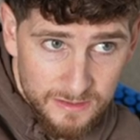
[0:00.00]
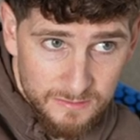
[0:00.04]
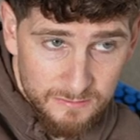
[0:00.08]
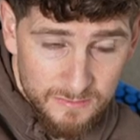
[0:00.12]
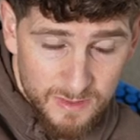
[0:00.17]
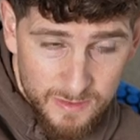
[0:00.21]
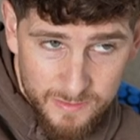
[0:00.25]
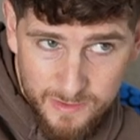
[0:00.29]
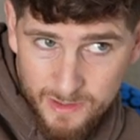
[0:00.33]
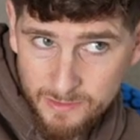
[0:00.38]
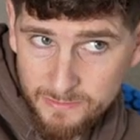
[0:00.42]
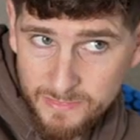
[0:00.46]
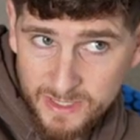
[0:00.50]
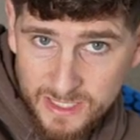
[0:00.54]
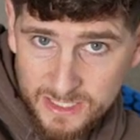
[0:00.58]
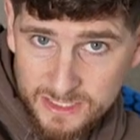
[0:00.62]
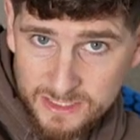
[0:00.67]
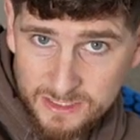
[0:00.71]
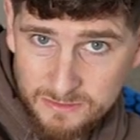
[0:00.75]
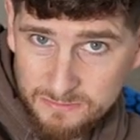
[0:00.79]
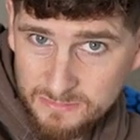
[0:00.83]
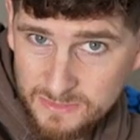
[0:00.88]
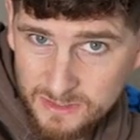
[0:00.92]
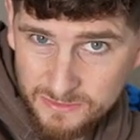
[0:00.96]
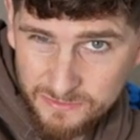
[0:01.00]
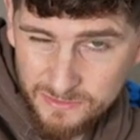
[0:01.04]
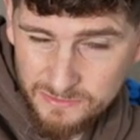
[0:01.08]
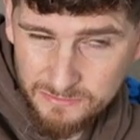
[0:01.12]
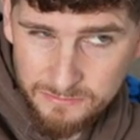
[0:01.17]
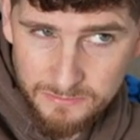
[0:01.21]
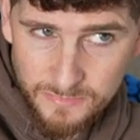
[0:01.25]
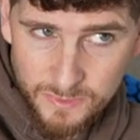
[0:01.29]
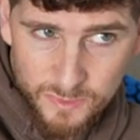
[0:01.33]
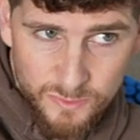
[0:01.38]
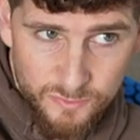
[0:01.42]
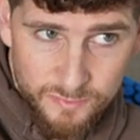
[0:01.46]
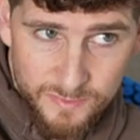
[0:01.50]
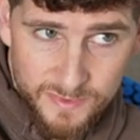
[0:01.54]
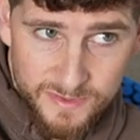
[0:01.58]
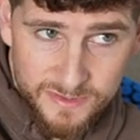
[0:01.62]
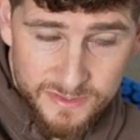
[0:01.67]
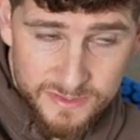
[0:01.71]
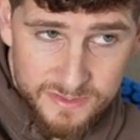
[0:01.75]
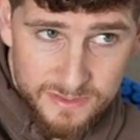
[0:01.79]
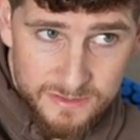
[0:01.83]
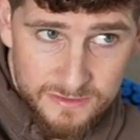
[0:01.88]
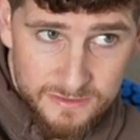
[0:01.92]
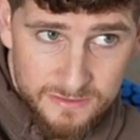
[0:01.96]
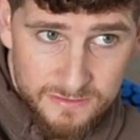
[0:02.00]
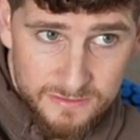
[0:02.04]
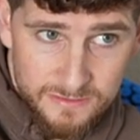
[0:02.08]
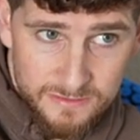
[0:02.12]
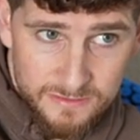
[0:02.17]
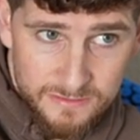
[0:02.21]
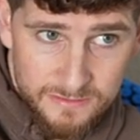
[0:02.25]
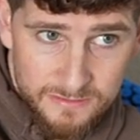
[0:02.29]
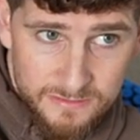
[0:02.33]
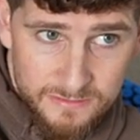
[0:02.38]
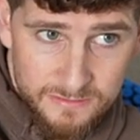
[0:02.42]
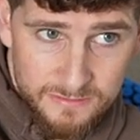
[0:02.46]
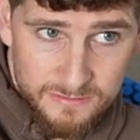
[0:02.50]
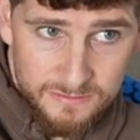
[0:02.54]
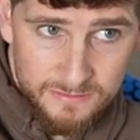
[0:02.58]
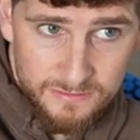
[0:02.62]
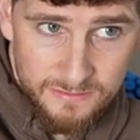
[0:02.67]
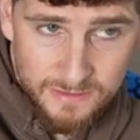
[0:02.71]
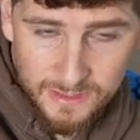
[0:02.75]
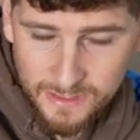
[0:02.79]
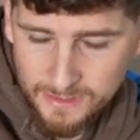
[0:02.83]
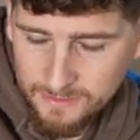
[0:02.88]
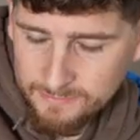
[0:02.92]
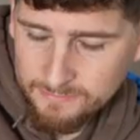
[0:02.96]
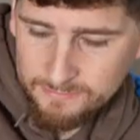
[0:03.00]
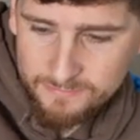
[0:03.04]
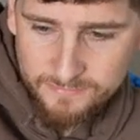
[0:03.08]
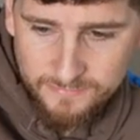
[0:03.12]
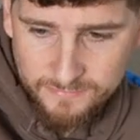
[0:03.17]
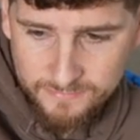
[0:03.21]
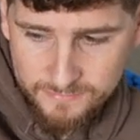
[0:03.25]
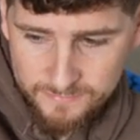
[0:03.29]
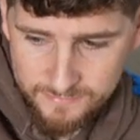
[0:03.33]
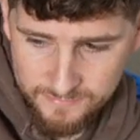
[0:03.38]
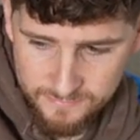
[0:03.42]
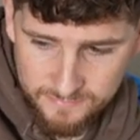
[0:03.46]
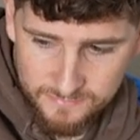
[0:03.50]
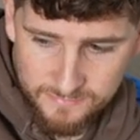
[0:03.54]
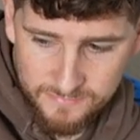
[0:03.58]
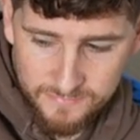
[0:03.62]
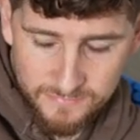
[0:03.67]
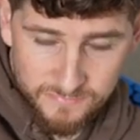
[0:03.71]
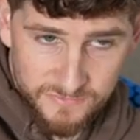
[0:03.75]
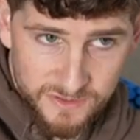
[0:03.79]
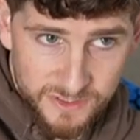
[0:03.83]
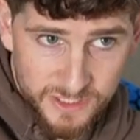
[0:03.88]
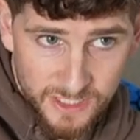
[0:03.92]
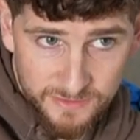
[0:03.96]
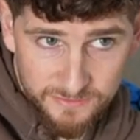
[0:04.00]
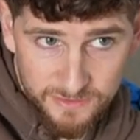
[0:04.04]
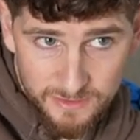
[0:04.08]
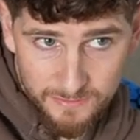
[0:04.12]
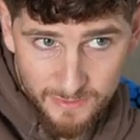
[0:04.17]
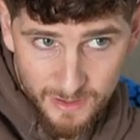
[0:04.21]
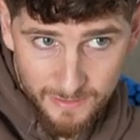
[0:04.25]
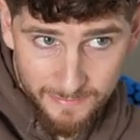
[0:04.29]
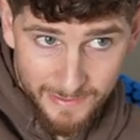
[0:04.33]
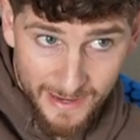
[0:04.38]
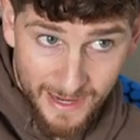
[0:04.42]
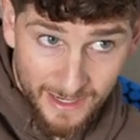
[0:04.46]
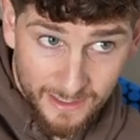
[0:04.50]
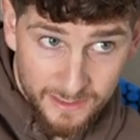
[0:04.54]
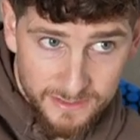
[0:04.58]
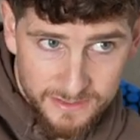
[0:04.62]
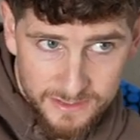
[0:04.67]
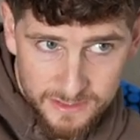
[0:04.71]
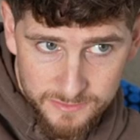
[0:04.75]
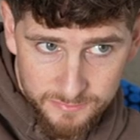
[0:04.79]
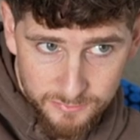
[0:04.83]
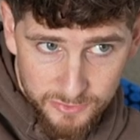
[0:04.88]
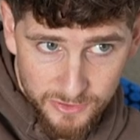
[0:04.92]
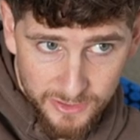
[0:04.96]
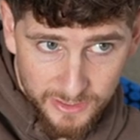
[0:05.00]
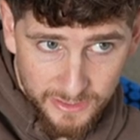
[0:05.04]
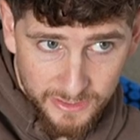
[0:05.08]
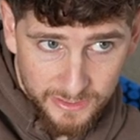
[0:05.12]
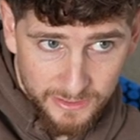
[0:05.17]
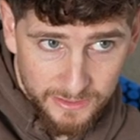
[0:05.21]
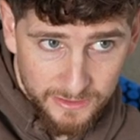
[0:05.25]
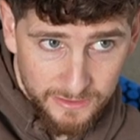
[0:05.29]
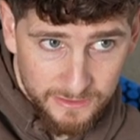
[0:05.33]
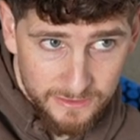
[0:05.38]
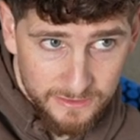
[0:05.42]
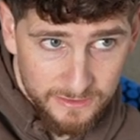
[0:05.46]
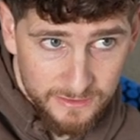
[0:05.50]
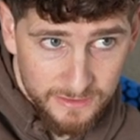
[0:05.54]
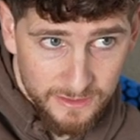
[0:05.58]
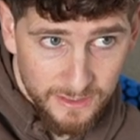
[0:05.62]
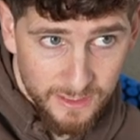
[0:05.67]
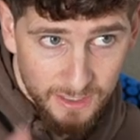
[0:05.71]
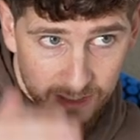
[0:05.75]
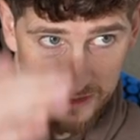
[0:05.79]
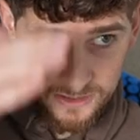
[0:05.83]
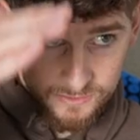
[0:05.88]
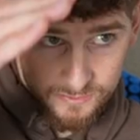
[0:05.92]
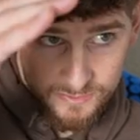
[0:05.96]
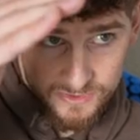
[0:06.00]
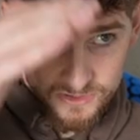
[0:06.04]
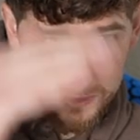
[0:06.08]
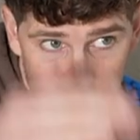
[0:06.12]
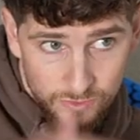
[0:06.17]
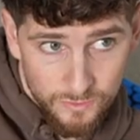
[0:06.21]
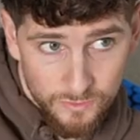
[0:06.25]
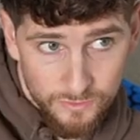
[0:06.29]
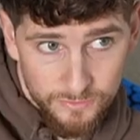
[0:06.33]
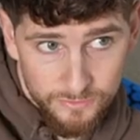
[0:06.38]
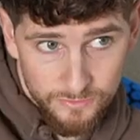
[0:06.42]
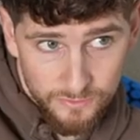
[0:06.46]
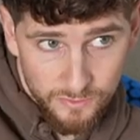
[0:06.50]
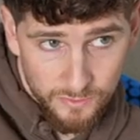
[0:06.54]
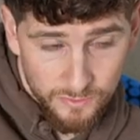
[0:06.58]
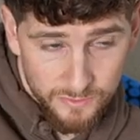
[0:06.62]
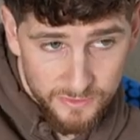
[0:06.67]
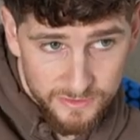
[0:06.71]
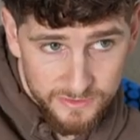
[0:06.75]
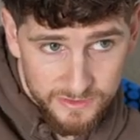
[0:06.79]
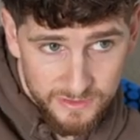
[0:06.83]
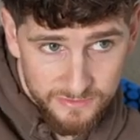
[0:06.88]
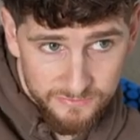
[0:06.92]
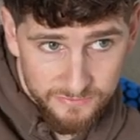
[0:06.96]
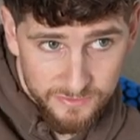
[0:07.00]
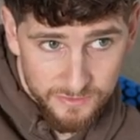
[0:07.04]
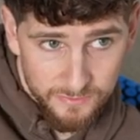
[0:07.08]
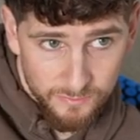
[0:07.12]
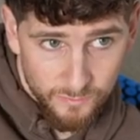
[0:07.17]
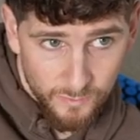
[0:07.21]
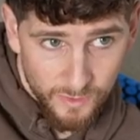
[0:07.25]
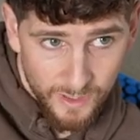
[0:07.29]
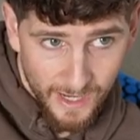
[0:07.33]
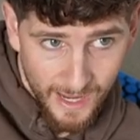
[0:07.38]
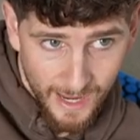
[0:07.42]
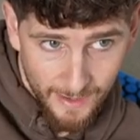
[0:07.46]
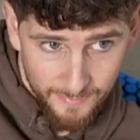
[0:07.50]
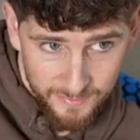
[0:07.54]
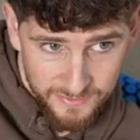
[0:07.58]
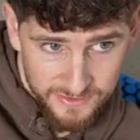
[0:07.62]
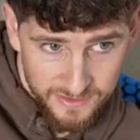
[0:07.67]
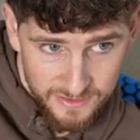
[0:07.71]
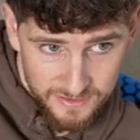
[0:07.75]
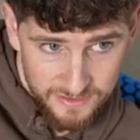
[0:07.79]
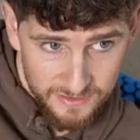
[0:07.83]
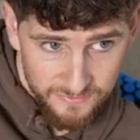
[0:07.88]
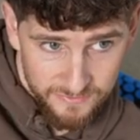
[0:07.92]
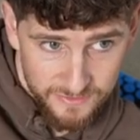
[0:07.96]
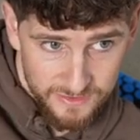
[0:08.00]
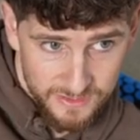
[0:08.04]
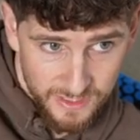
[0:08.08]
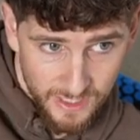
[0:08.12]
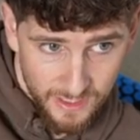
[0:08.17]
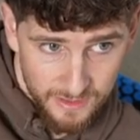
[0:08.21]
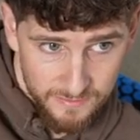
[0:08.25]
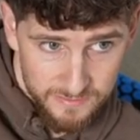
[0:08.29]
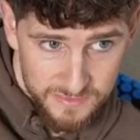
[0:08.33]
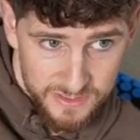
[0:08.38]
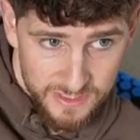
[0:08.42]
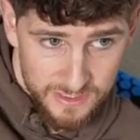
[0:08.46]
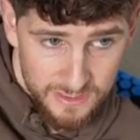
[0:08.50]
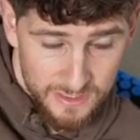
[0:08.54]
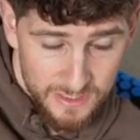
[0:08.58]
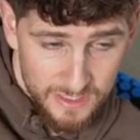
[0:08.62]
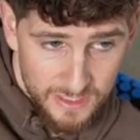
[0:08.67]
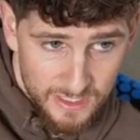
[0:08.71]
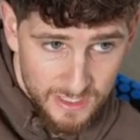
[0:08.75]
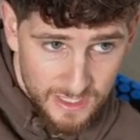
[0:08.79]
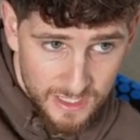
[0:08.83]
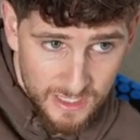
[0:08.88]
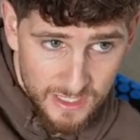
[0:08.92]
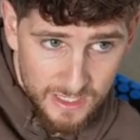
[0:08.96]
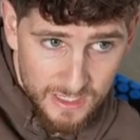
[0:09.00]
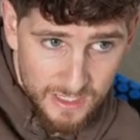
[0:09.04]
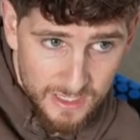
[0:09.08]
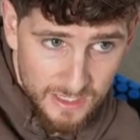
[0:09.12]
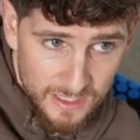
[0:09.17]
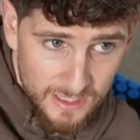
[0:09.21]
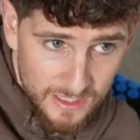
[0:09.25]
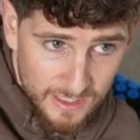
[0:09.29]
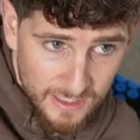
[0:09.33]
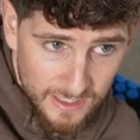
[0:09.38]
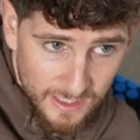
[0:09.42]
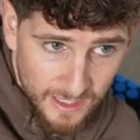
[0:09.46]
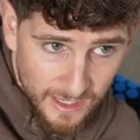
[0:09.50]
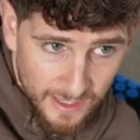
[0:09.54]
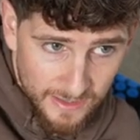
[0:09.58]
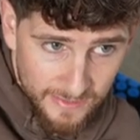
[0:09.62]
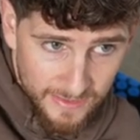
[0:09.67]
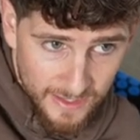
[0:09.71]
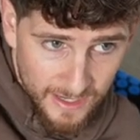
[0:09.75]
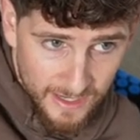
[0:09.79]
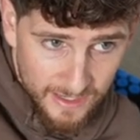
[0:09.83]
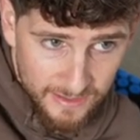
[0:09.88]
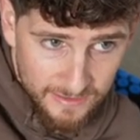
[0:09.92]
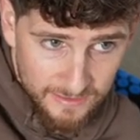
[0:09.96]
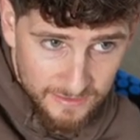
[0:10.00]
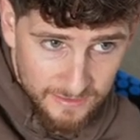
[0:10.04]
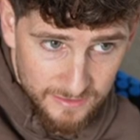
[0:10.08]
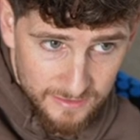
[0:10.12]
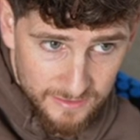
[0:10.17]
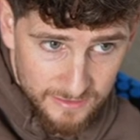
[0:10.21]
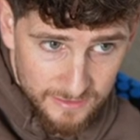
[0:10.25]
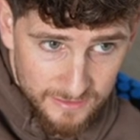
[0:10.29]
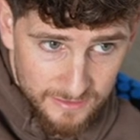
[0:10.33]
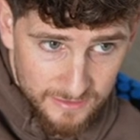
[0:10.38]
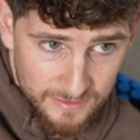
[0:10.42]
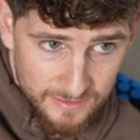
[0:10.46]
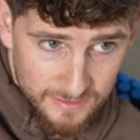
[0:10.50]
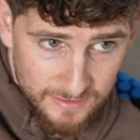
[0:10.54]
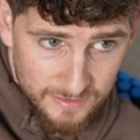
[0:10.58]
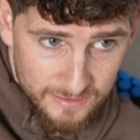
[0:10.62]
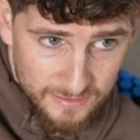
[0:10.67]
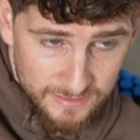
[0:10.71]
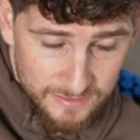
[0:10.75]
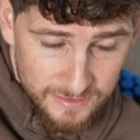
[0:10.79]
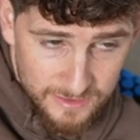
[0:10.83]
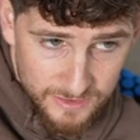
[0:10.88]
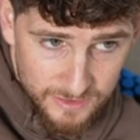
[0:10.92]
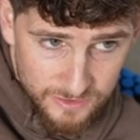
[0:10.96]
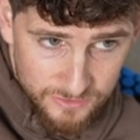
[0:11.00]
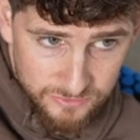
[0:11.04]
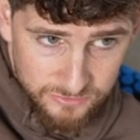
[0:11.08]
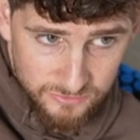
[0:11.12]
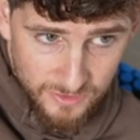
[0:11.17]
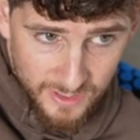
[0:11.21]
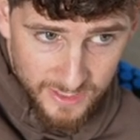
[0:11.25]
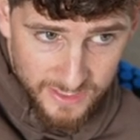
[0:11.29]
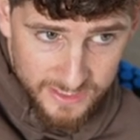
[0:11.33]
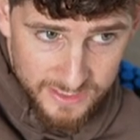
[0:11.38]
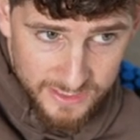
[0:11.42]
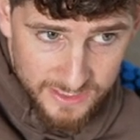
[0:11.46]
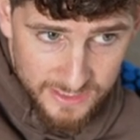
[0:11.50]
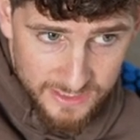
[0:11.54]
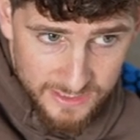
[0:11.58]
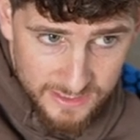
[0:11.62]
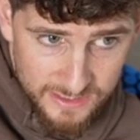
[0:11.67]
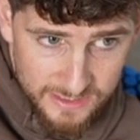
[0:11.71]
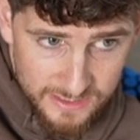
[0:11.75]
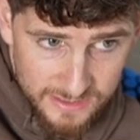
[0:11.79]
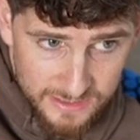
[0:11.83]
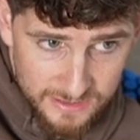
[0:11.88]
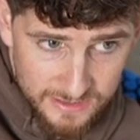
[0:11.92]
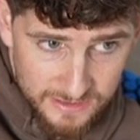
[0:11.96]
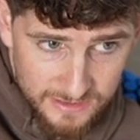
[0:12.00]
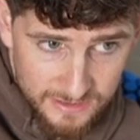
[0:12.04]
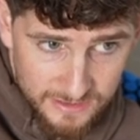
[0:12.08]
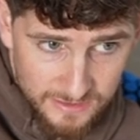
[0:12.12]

maybe I'll make some different movements, like shifting my back because it's prickly, as we talk through all the different, what happens at the different times. And then the crisis,